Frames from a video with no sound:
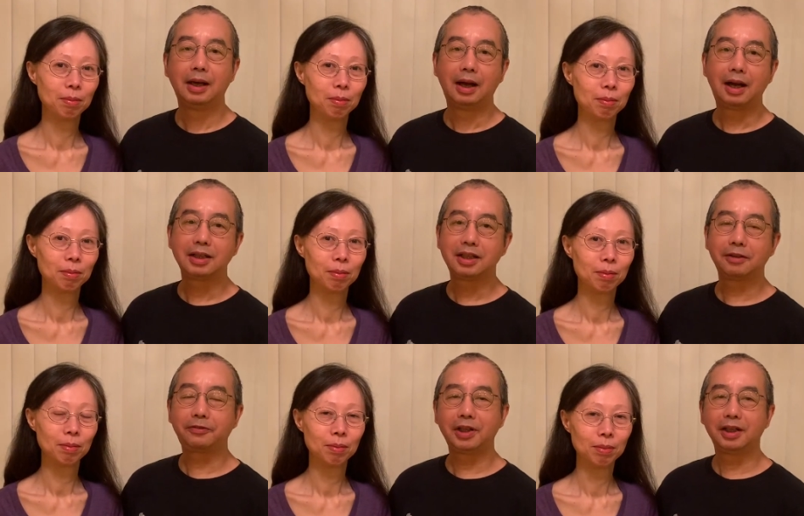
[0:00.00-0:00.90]
Speaker 1: Hi,
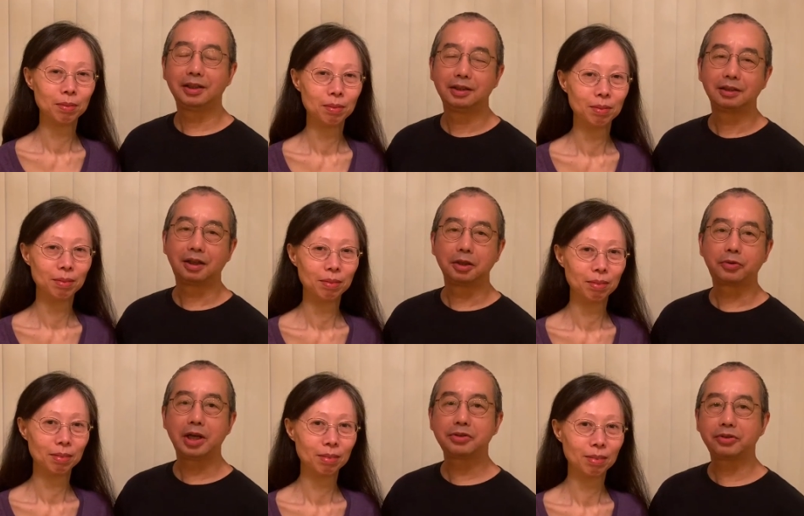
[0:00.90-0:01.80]
Jeffrey.
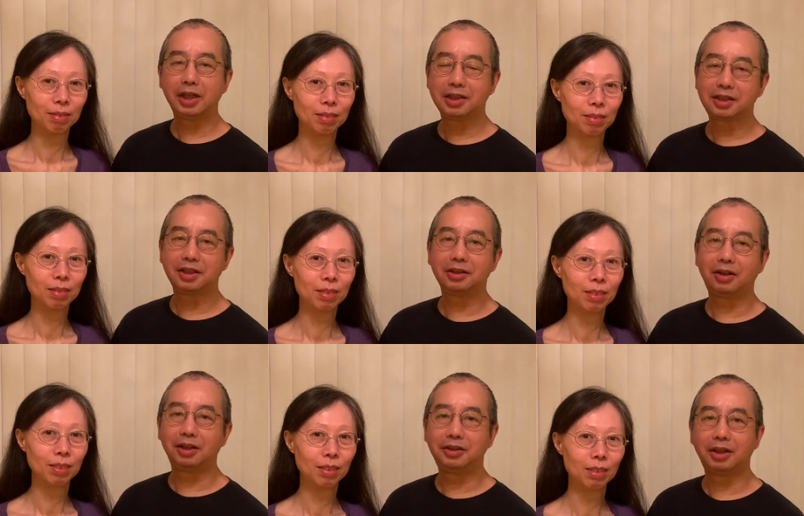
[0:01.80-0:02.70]
Congratulations
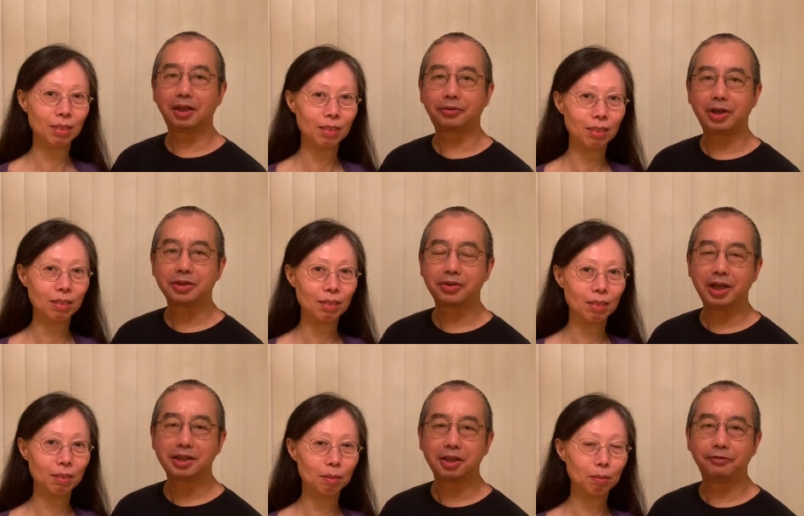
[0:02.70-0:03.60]
on your
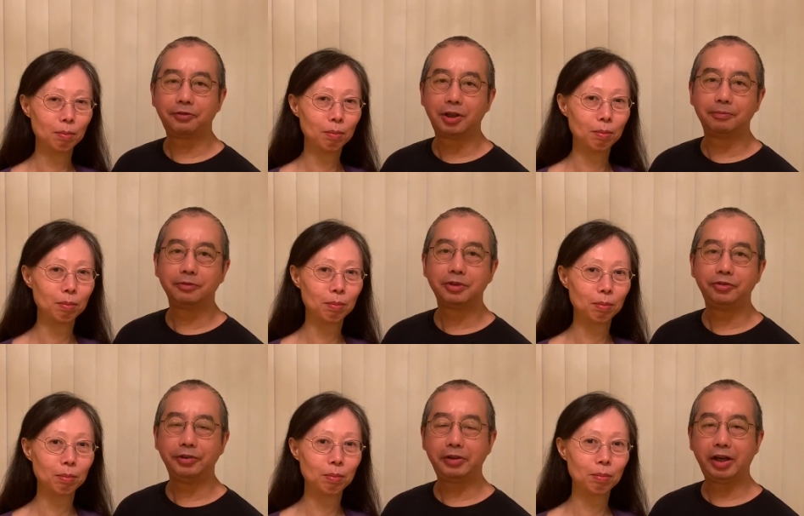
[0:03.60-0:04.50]
graduation from
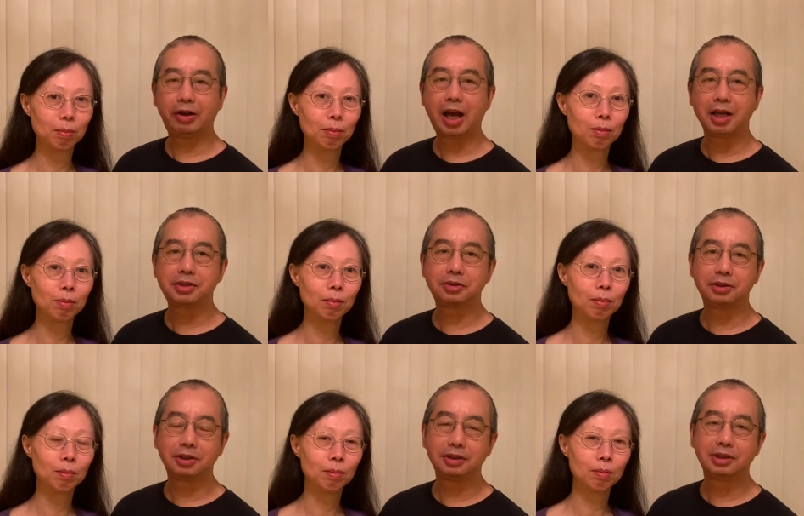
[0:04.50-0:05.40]
Riverdale High
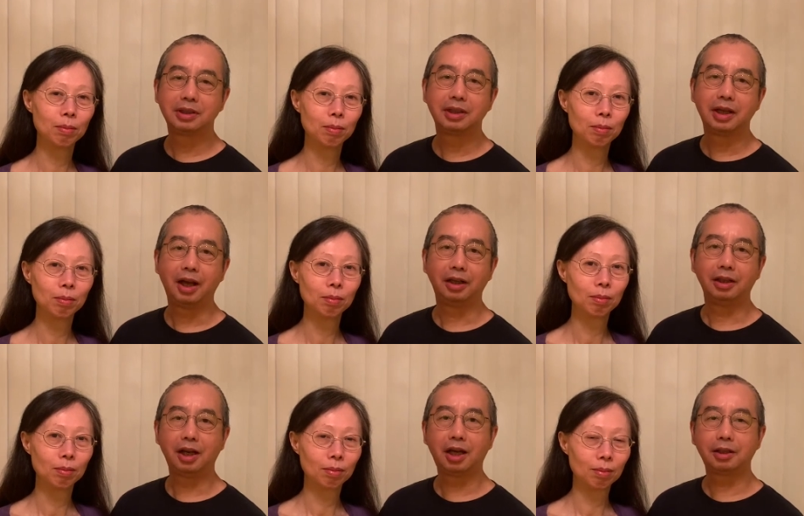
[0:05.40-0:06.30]
School and a
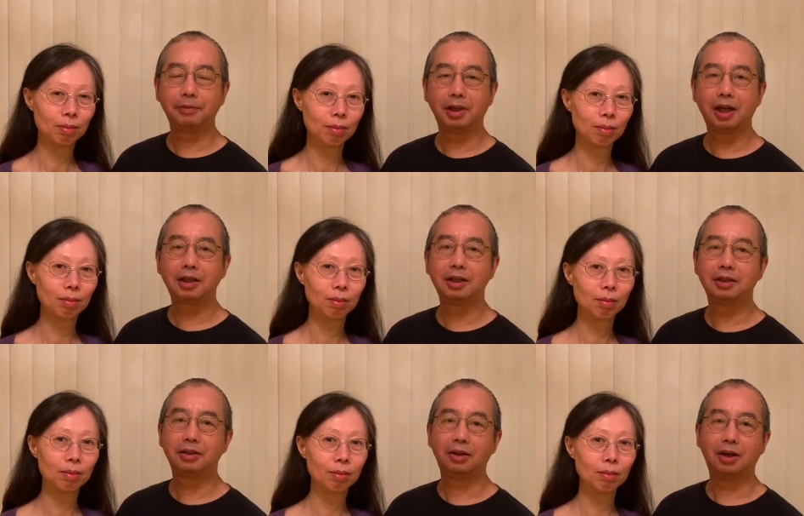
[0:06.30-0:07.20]
lot of luck
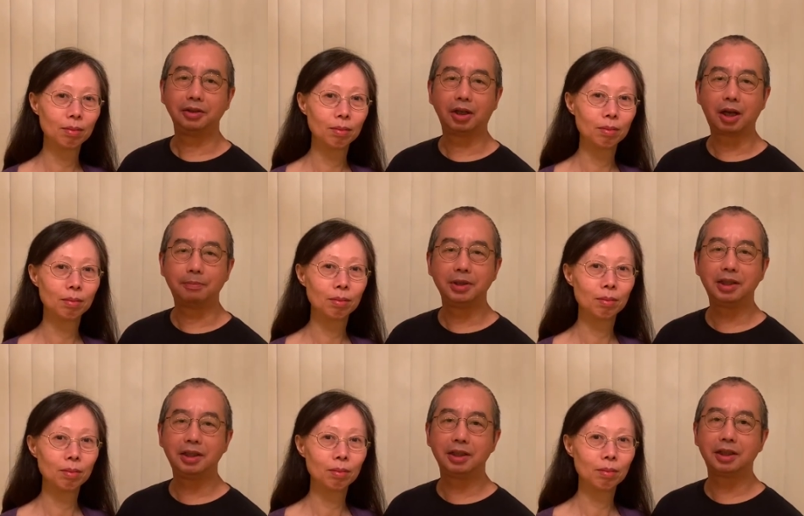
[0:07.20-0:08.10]
on your coming
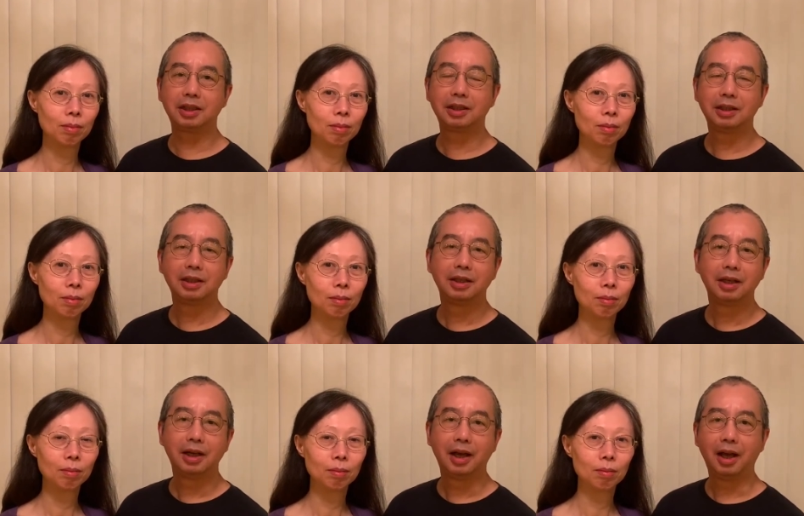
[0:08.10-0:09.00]
year
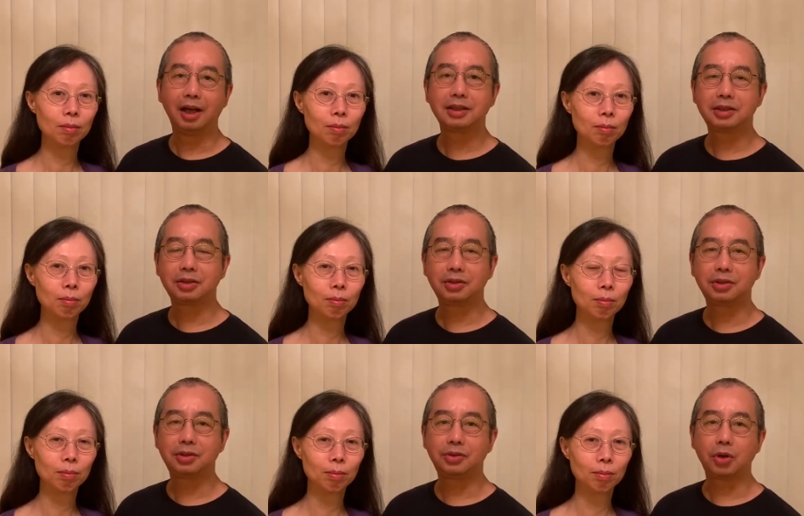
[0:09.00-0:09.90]
at
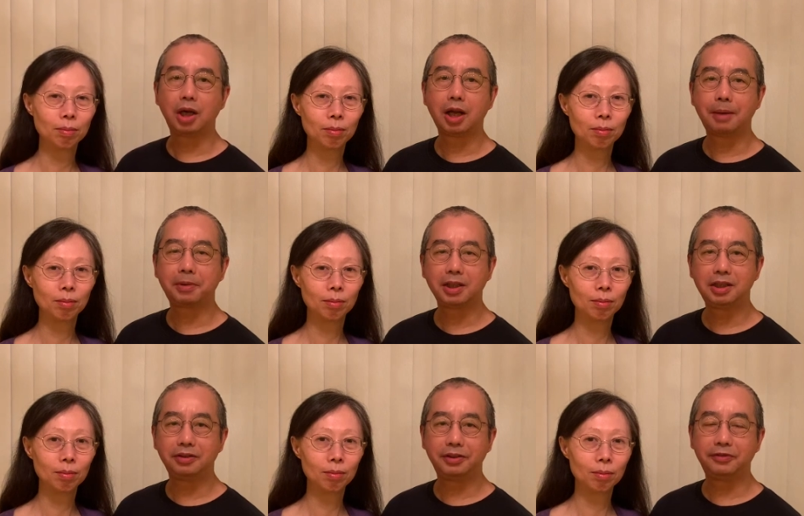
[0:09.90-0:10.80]
John Hopkins
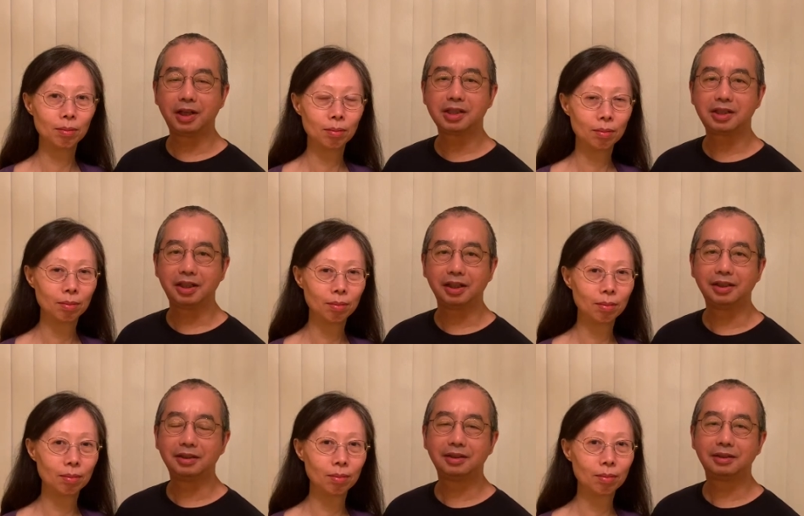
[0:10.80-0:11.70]
University.
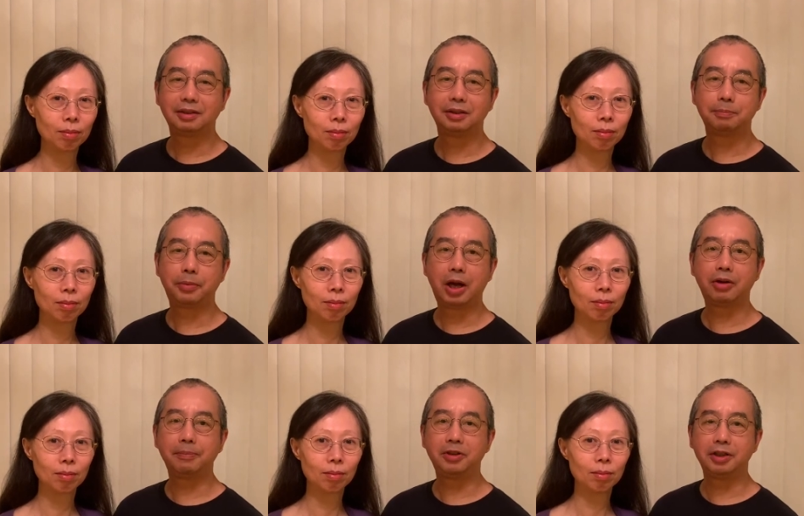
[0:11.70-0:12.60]

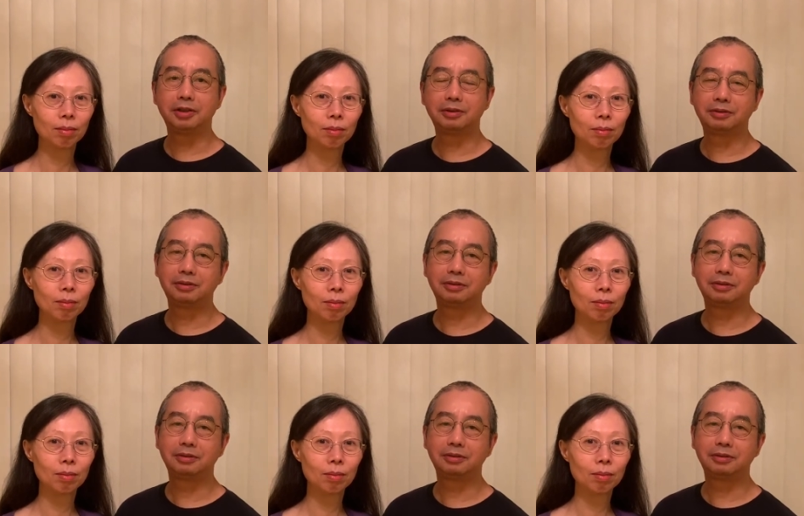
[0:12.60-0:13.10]
Proud of you